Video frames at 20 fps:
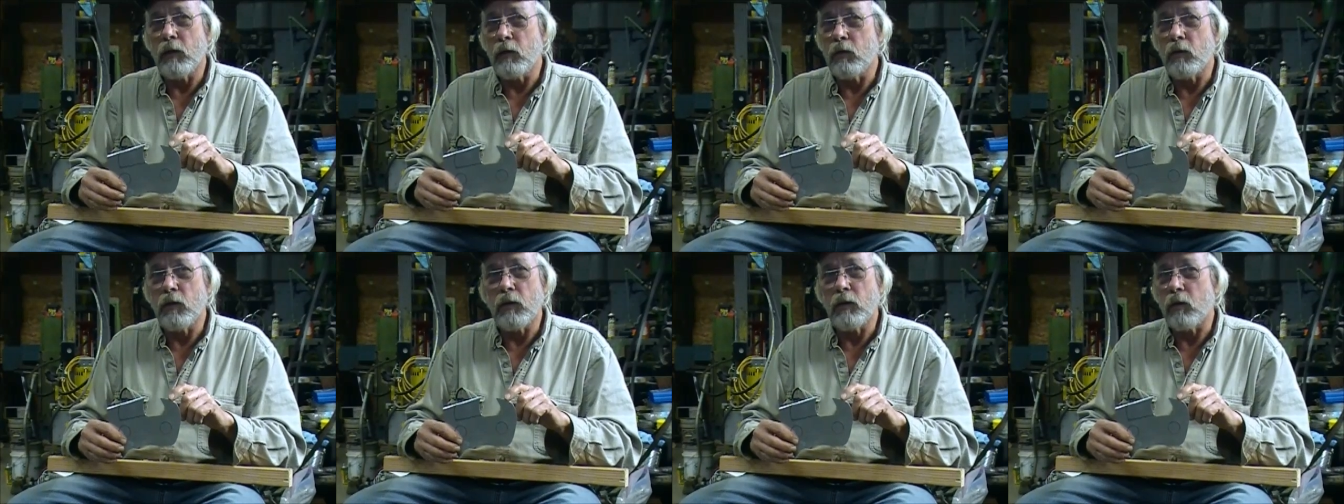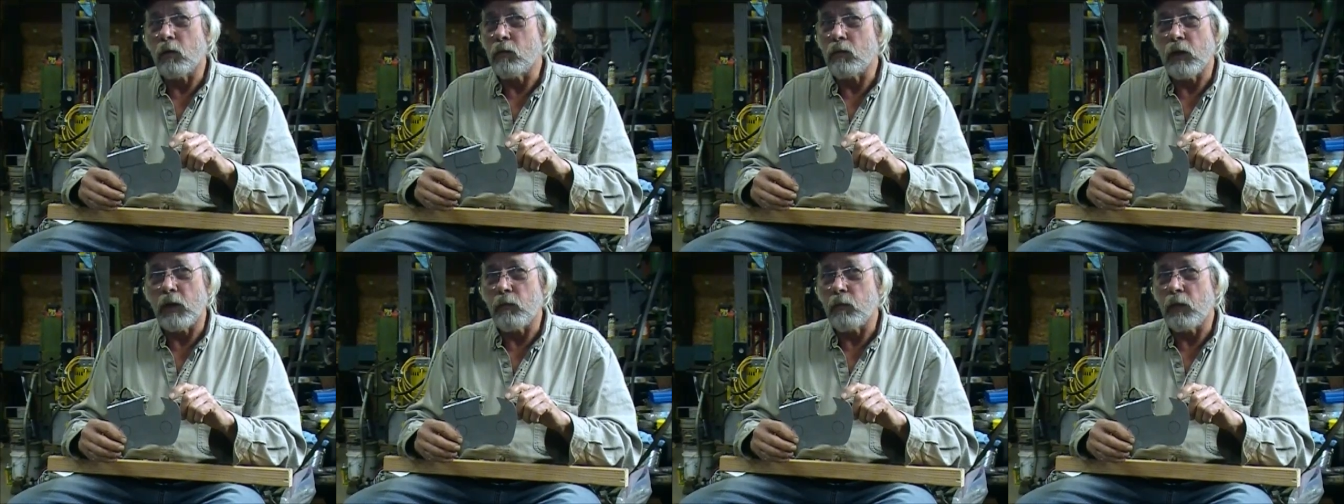doing it.
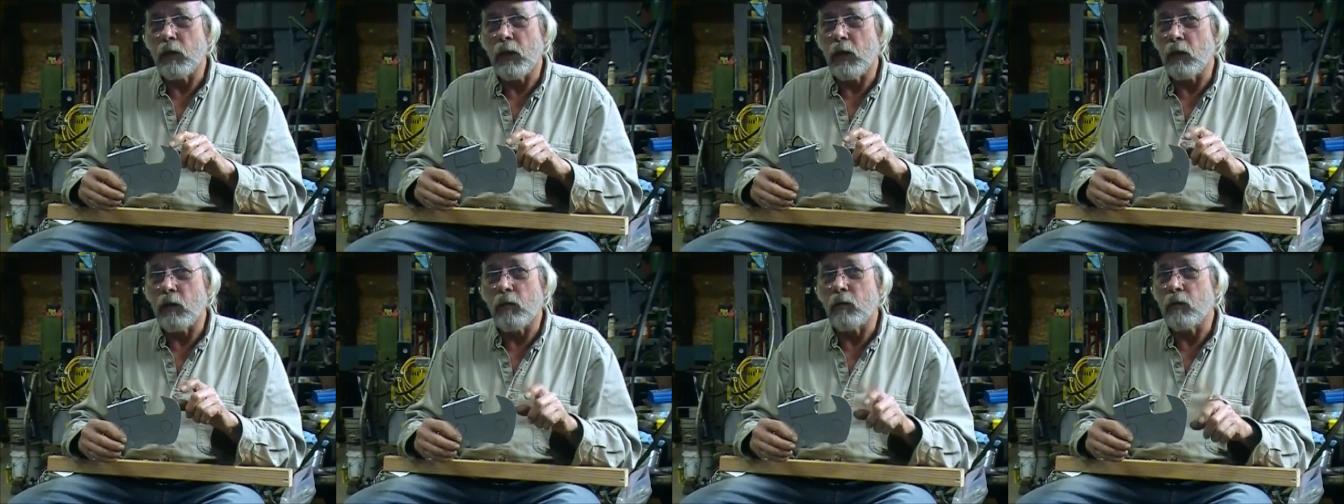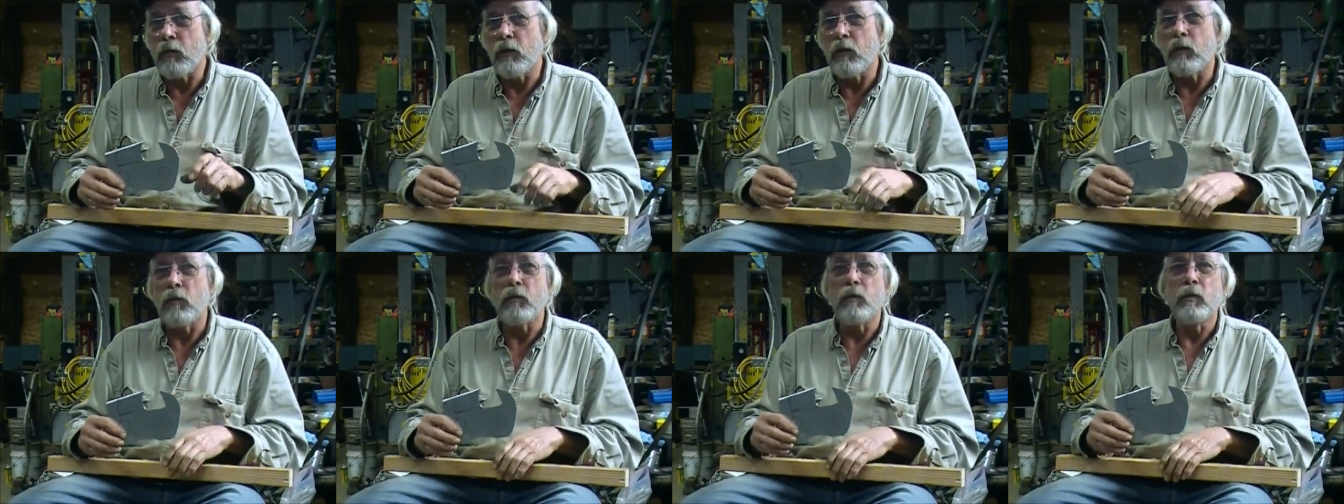Don't take me that long to
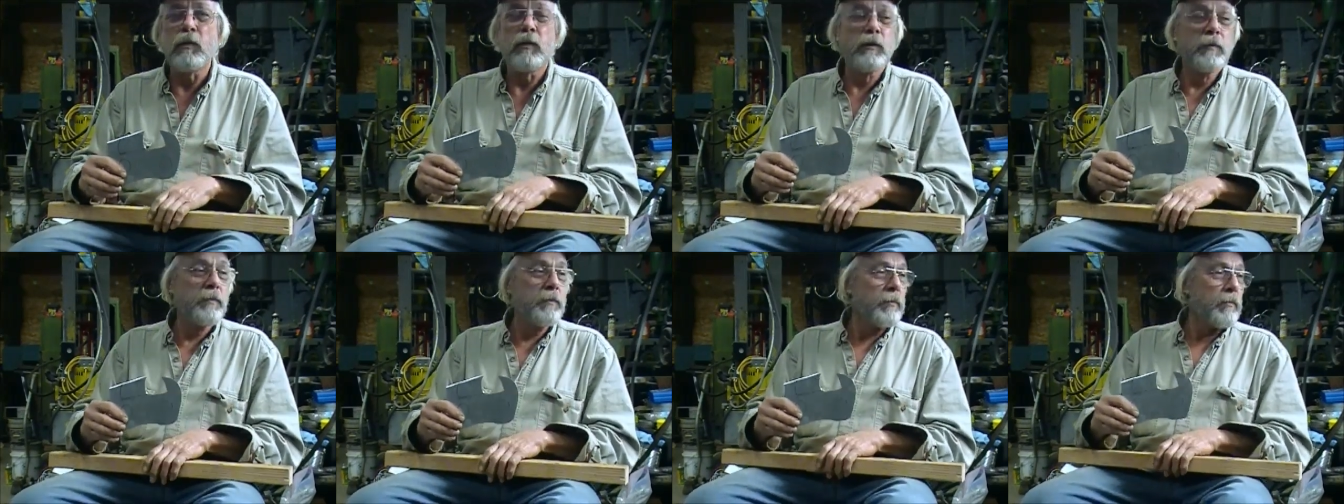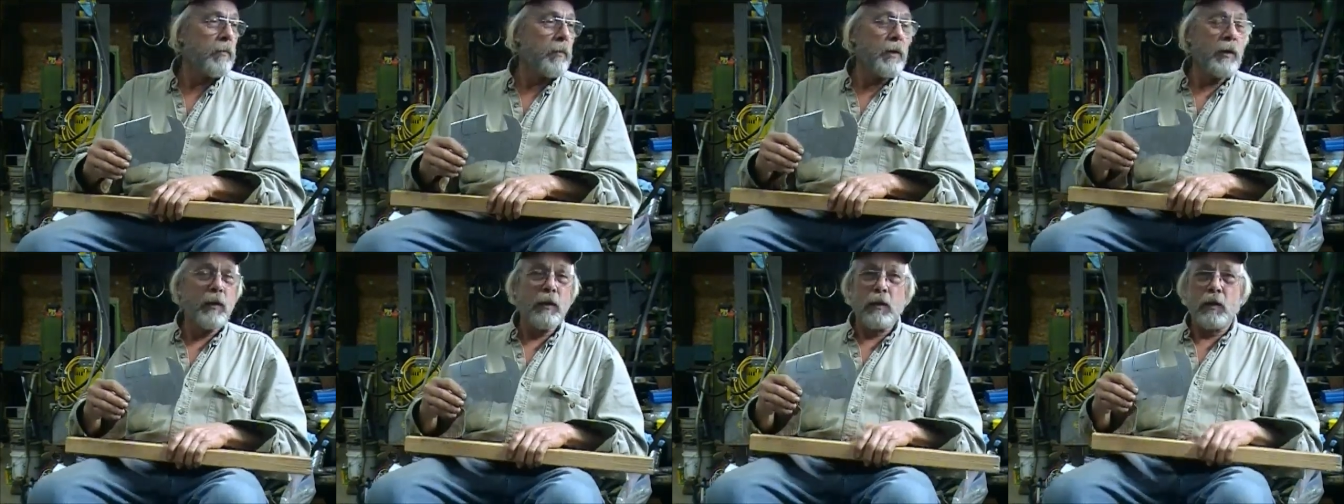do.
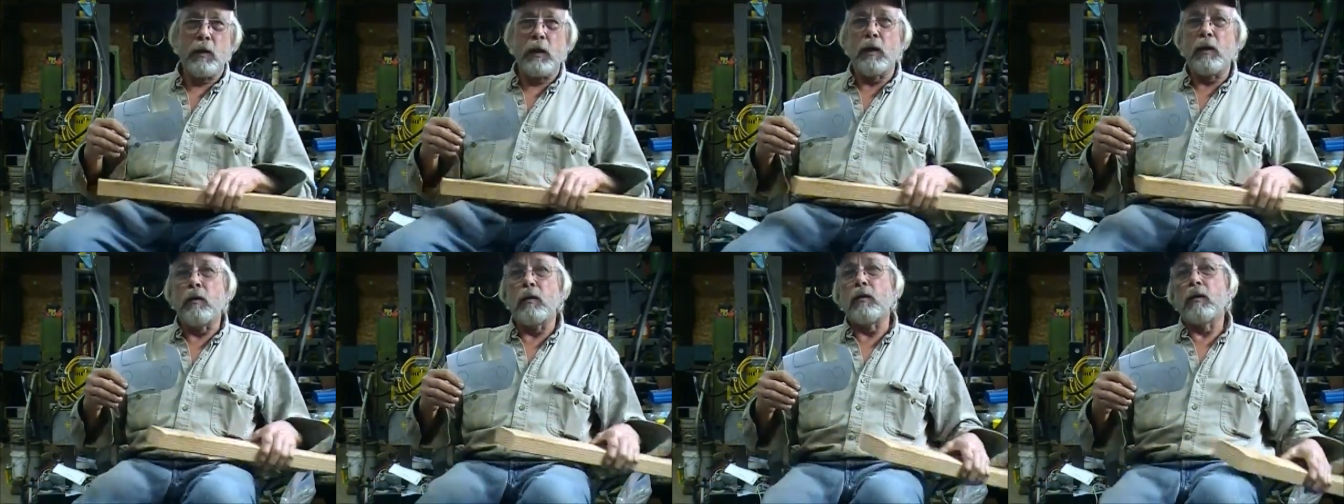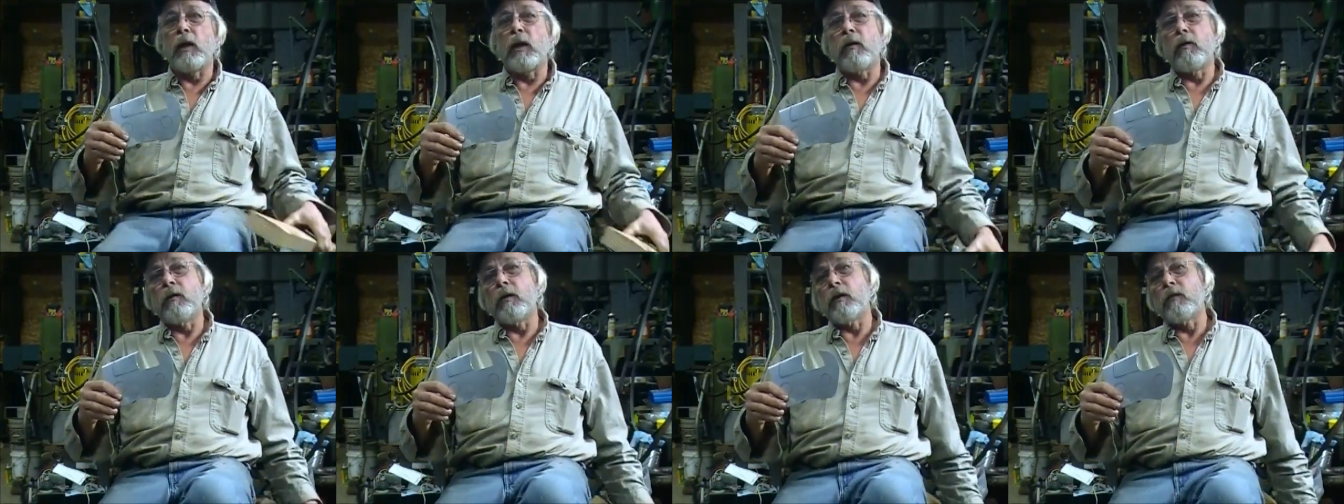That,
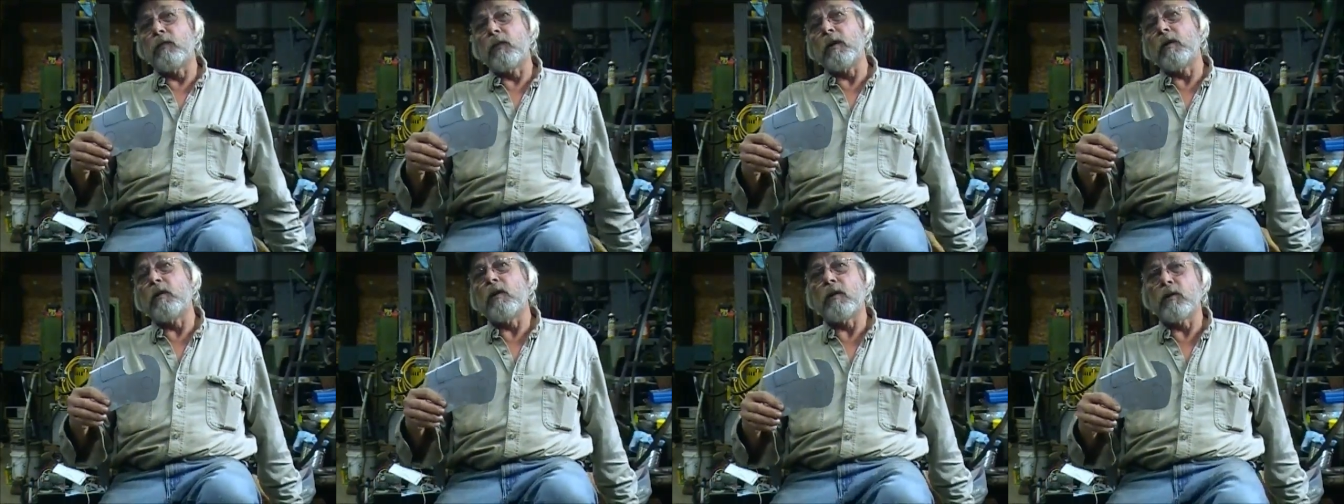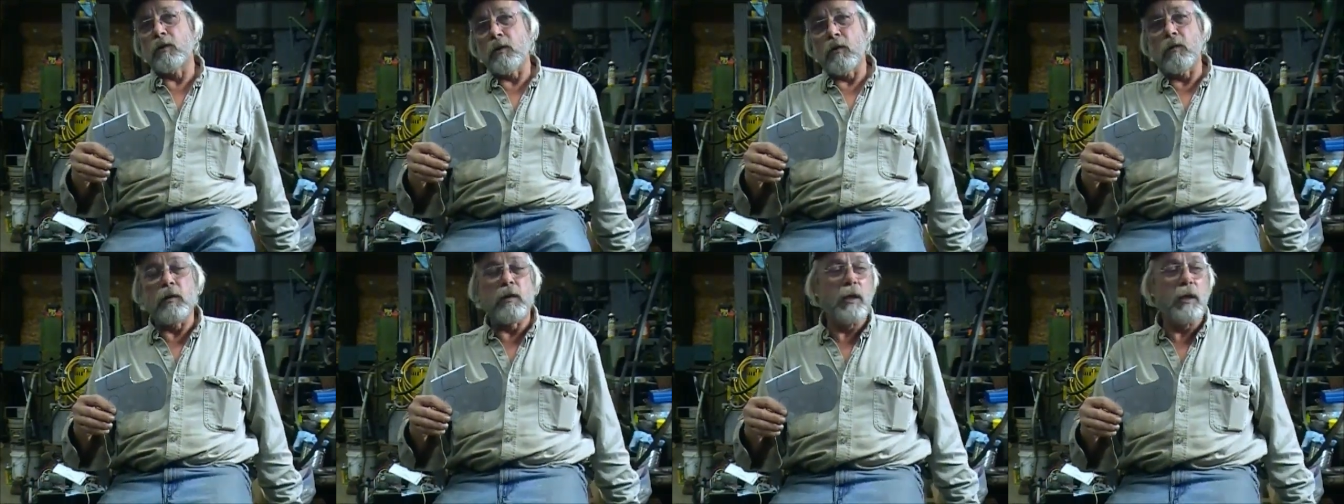later in this video I'll show you